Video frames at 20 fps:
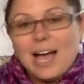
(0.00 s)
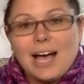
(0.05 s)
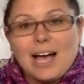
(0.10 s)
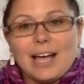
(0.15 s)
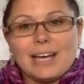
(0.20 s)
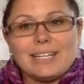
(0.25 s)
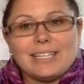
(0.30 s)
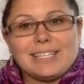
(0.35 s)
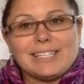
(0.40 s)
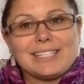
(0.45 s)

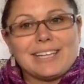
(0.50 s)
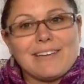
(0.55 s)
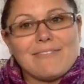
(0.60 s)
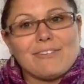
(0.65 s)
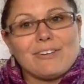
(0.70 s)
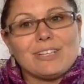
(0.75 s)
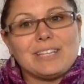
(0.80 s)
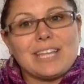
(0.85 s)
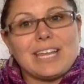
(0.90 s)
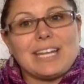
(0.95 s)
I
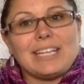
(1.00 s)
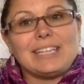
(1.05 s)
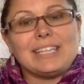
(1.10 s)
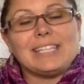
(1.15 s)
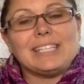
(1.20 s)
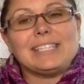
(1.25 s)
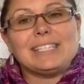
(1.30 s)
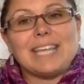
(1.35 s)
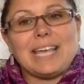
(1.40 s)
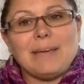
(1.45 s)
discovered that at the
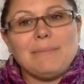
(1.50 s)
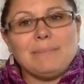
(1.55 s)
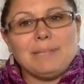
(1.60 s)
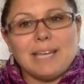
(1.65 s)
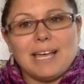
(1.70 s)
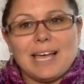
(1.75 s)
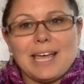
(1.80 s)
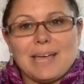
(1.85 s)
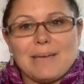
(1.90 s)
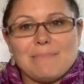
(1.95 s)
same
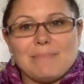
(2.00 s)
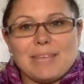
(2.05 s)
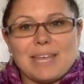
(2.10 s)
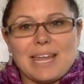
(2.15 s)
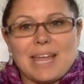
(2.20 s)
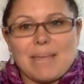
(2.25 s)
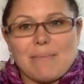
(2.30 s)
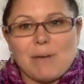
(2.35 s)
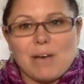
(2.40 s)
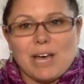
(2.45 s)
time that
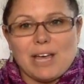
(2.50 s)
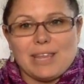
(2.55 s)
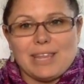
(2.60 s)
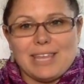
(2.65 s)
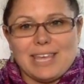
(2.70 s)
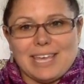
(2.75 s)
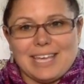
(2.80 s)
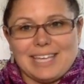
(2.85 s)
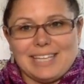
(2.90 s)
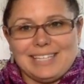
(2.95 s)
I bought
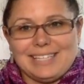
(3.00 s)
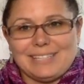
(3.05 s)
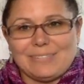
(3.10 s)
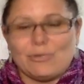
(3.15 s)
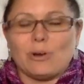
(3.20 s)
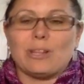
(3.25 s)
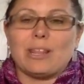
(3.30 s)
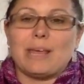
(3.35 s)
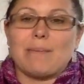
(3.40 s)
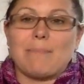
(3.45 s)
this,
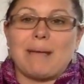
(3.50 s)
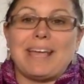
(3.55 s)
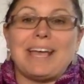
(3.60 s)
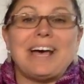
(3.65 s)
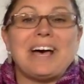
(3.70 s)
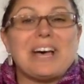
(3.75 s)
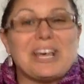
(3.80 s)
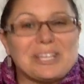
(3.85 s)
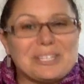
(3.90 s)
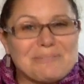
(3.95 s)
or that my
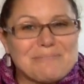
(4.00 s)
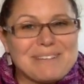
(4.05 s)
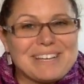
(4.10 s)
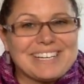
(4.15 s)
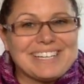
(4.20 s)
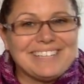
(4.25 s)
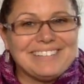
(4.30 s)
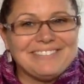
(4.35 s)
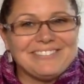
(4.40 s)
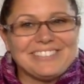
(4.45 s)

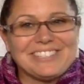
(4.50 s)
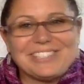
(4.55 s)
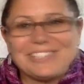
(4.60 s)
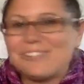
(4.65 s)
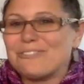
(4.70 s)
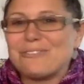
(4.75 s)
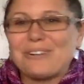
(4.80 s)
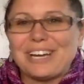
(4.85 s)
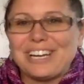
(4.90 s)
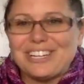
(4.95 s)
husband was
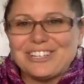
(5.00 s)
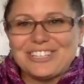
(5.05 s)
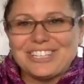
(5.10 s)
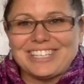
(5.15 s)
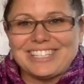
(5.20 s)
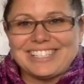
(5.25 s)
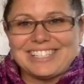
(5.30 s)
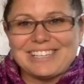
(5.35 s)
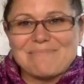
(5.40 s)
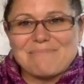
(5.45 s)
so
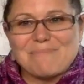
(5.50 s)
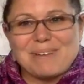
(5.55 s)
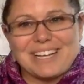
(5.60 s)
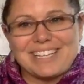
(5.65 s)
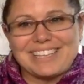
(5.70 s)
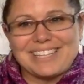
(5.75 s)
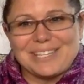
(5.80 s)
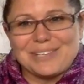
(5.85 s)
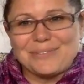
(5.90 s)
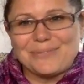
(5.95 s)
gracious and
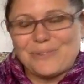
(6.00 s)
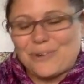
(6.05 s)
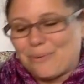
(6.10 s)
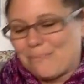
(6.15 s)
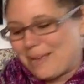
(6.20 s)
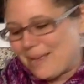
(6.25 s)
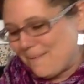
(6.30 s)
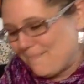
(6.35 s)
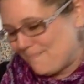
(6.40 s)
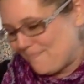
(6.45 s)
bought this for
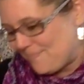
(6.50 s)
me,